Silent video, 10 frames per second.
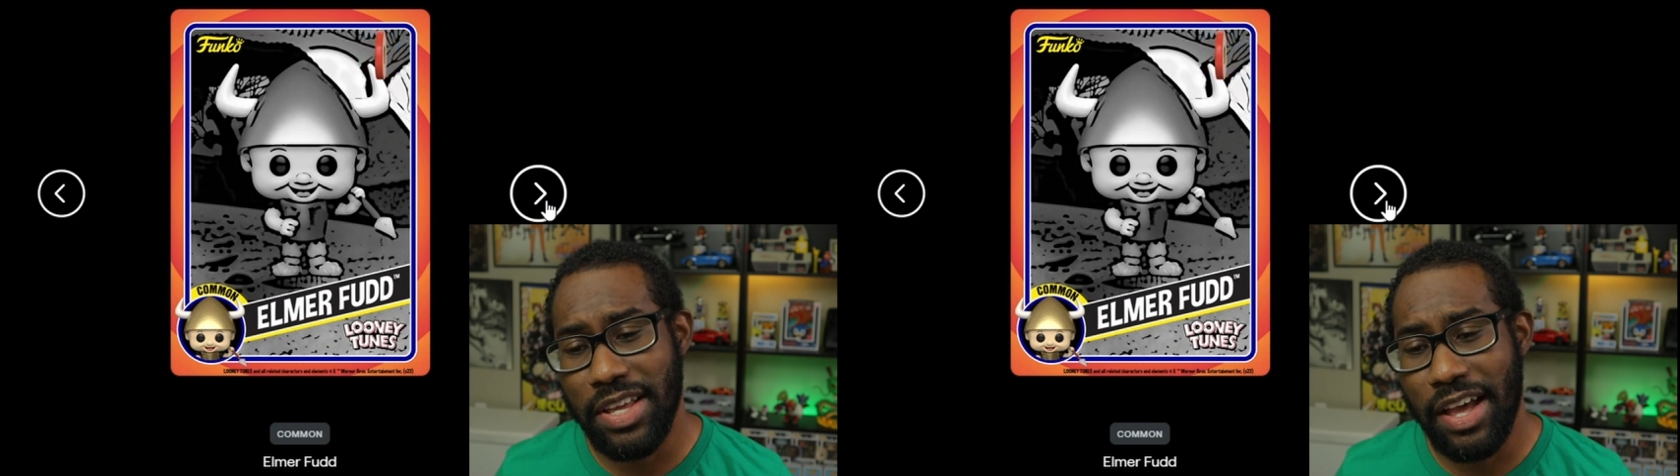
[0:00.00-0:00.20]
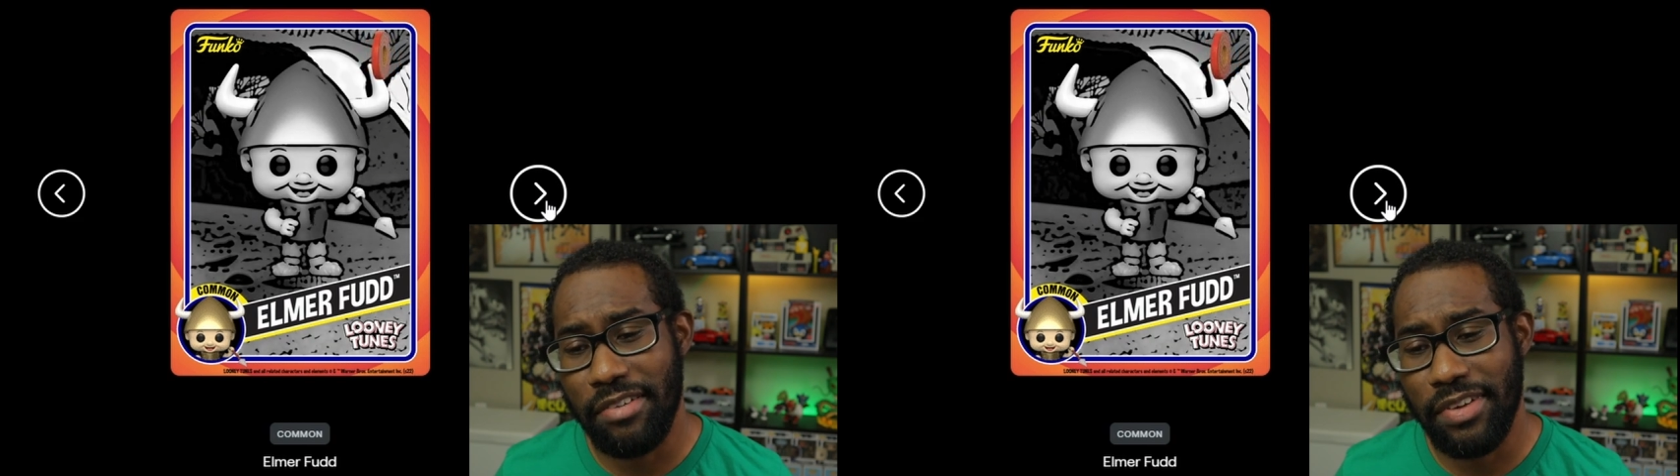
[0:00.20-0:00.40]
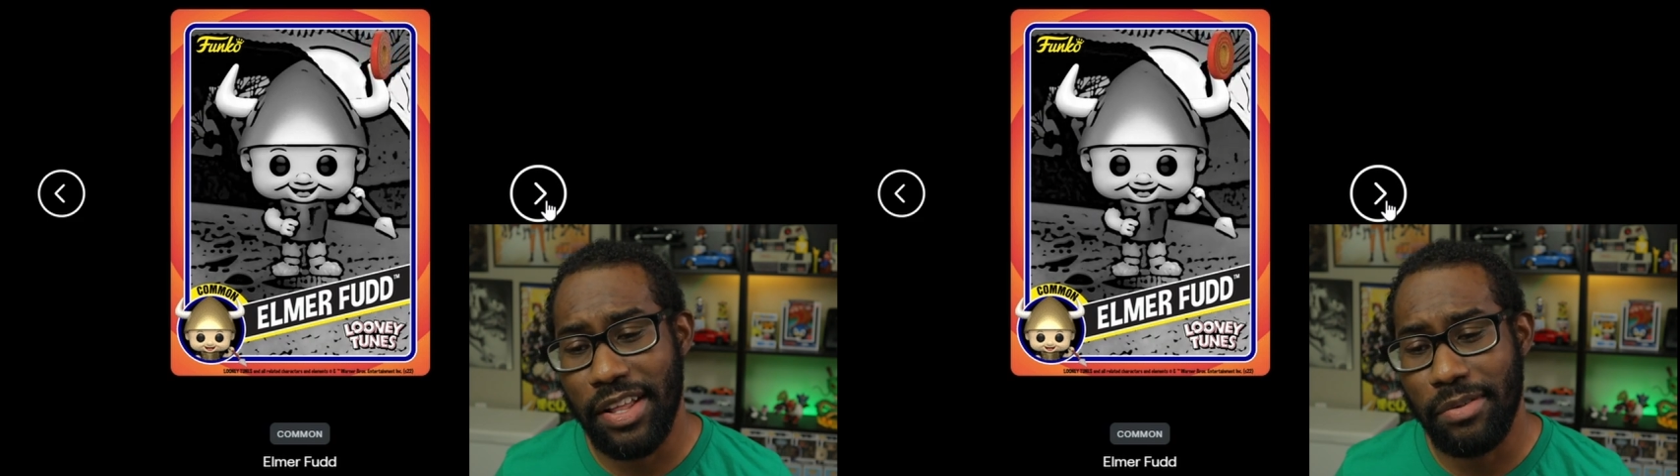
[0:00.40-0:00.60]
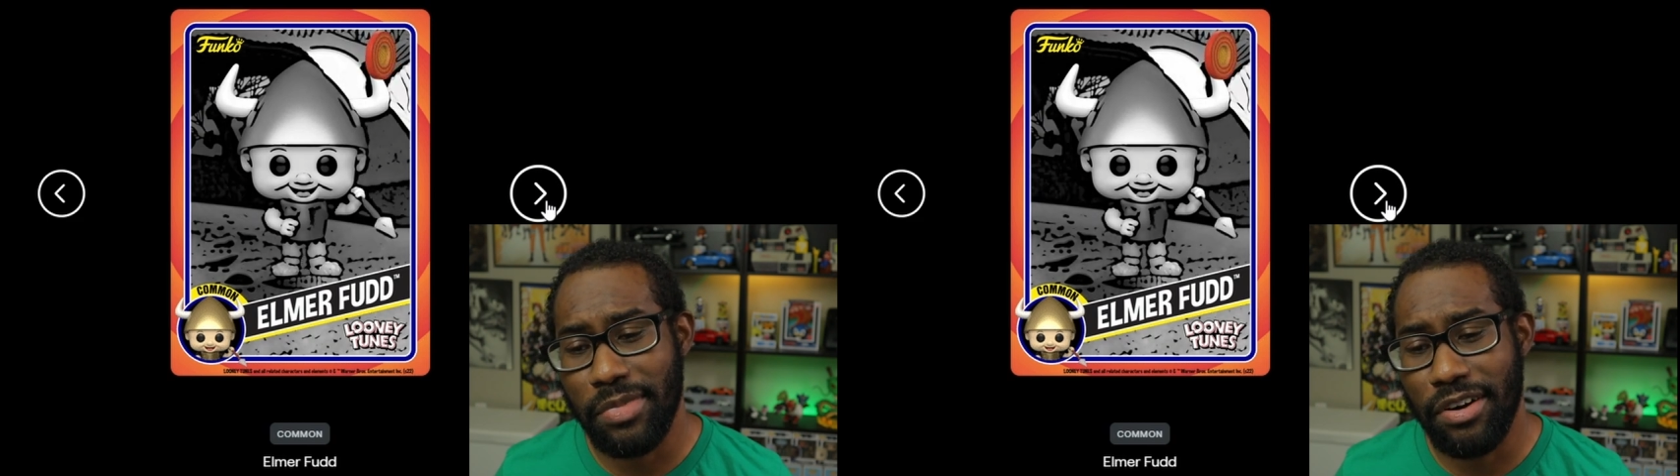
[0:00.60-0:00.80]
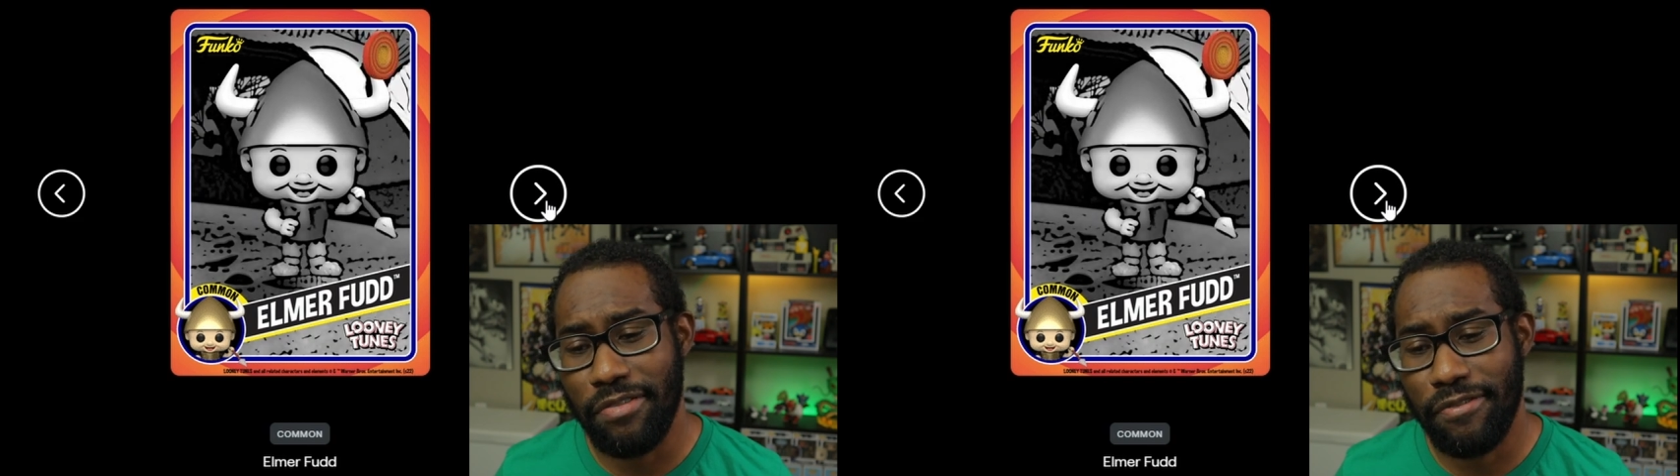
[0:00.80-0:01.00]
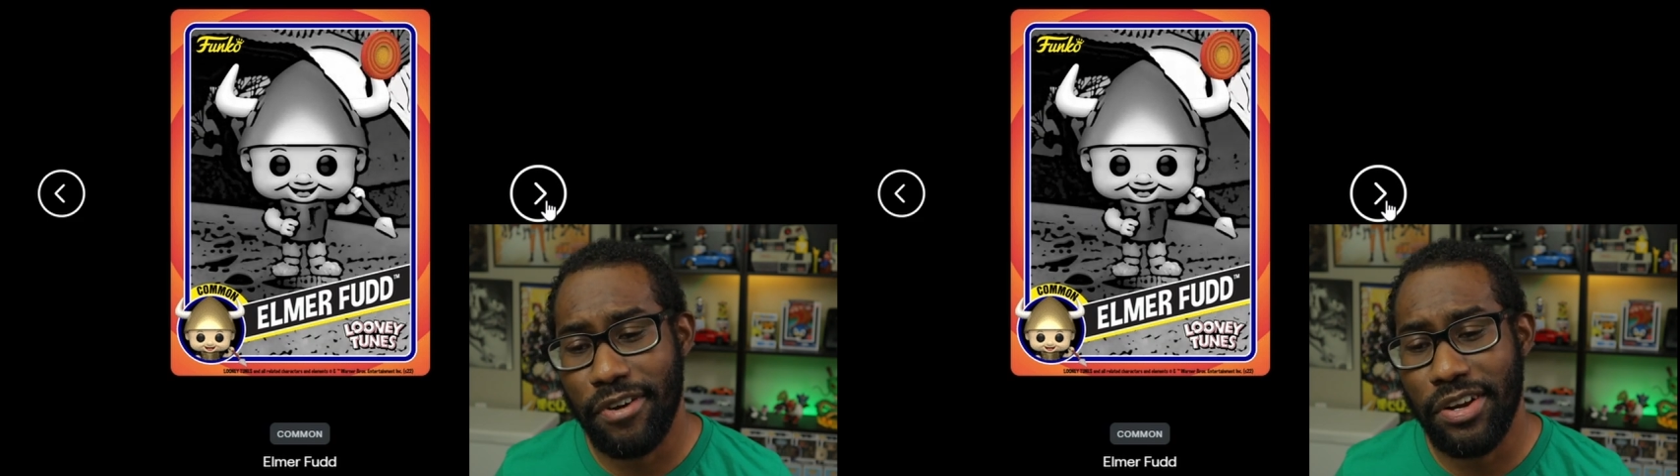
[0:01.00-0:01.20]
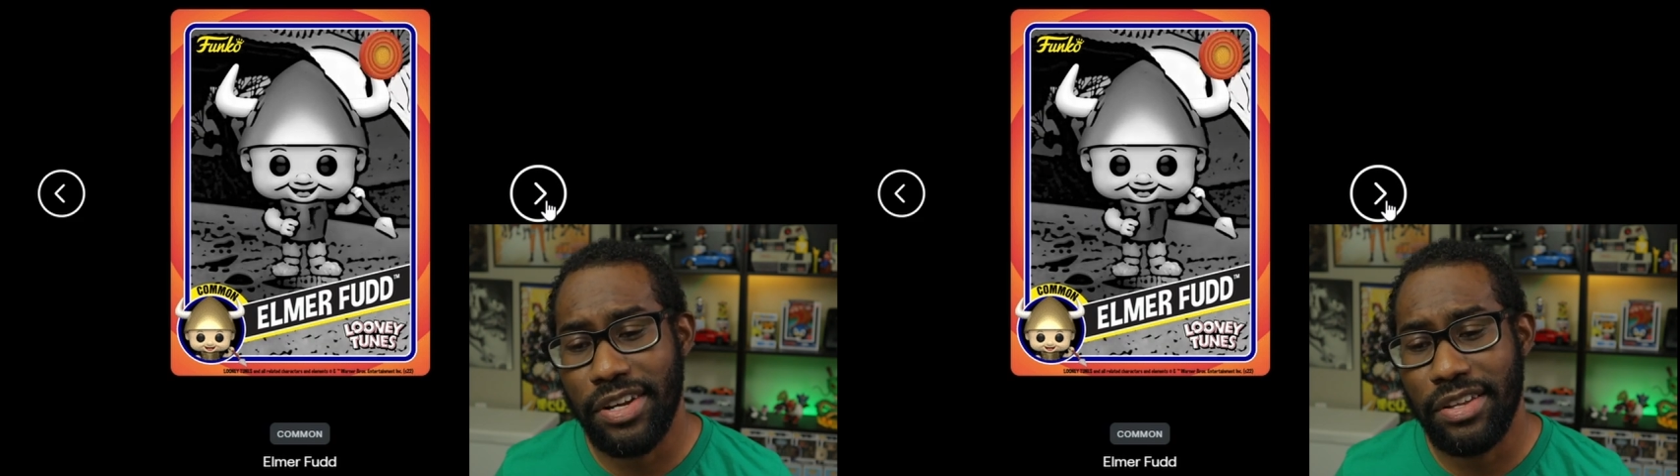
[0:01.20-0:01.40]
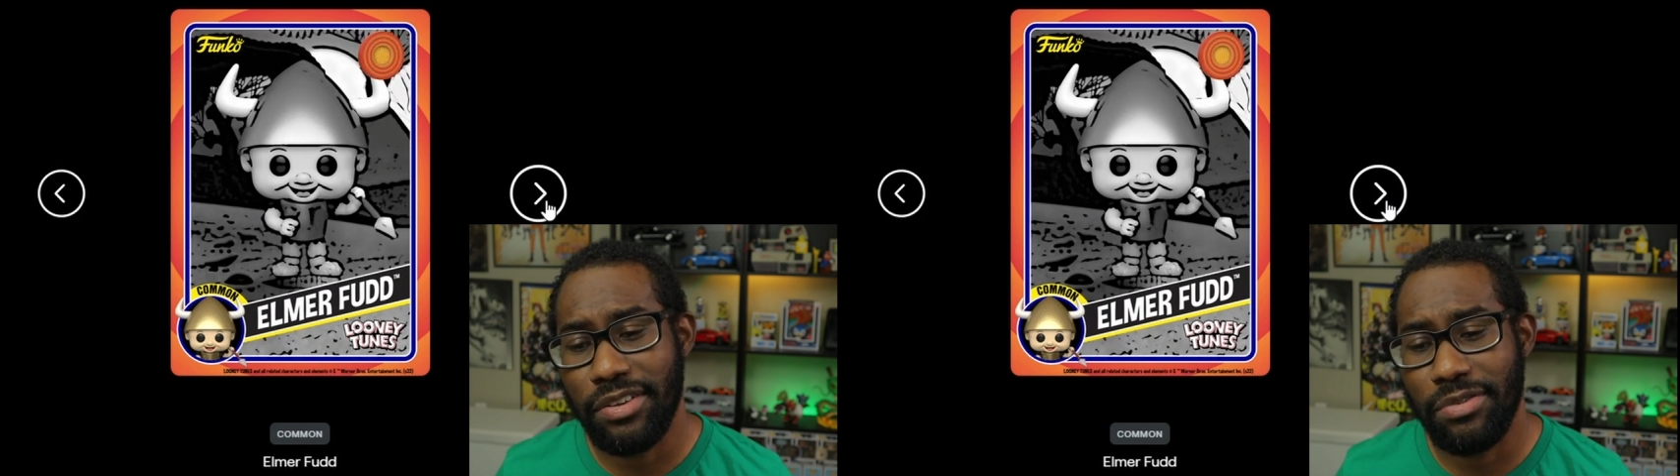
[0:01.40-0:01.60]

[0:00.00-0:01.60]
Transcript: have Elmer Fudd,